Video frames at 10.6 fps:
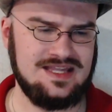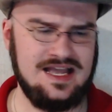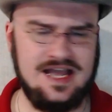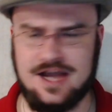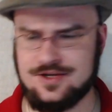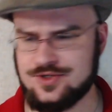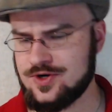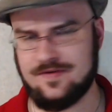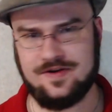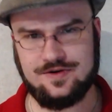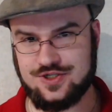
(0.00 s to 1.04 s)
And sure
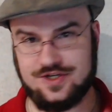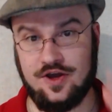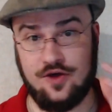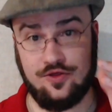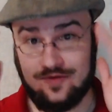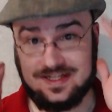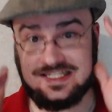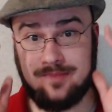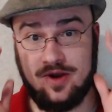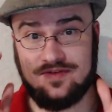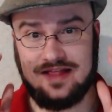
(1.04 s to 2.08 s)
enough, here she thrusts a
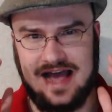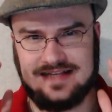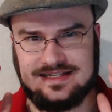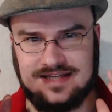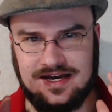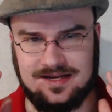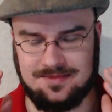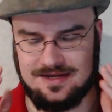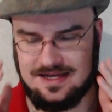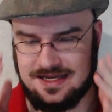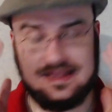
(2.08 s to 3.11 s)
pair of glasses on him.
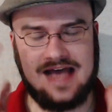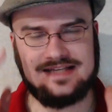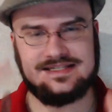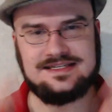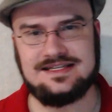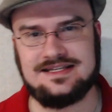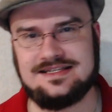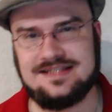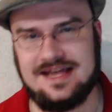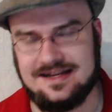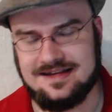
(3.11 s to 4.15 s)
Glasses in this
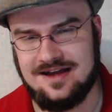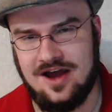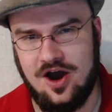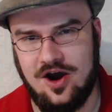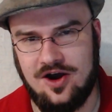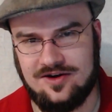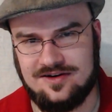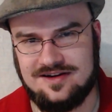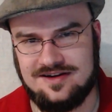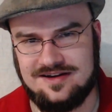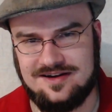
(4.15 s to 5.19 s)
setting are
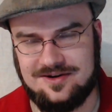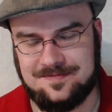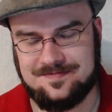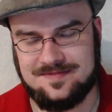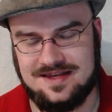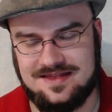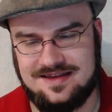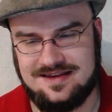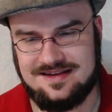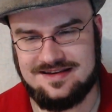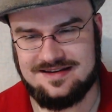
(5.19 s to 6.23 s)

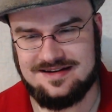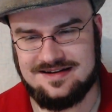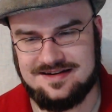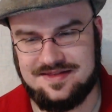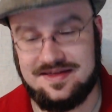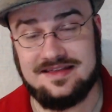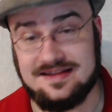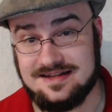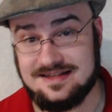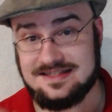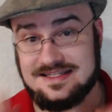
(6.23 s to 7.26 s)
the thing that
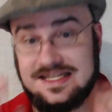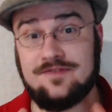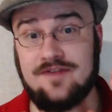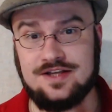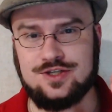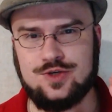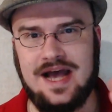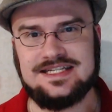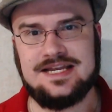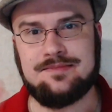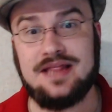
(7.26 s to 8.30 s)
signifies you
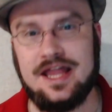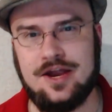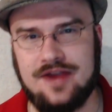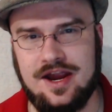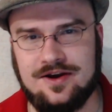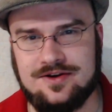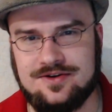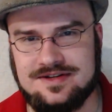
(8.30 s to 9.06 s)
as a player character.